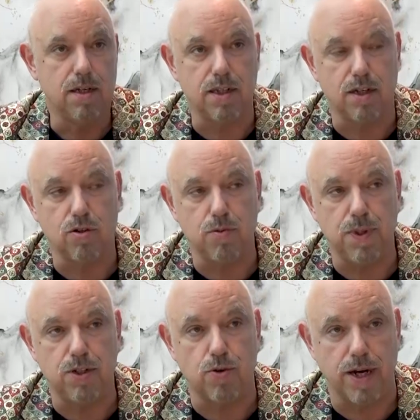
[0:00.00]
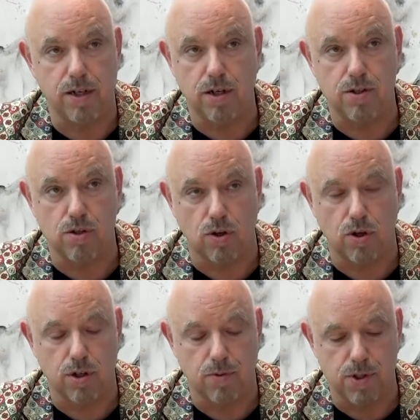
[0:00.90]
They could be trainers or
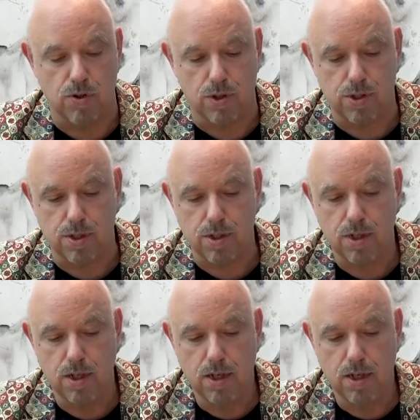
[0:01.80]
other resources.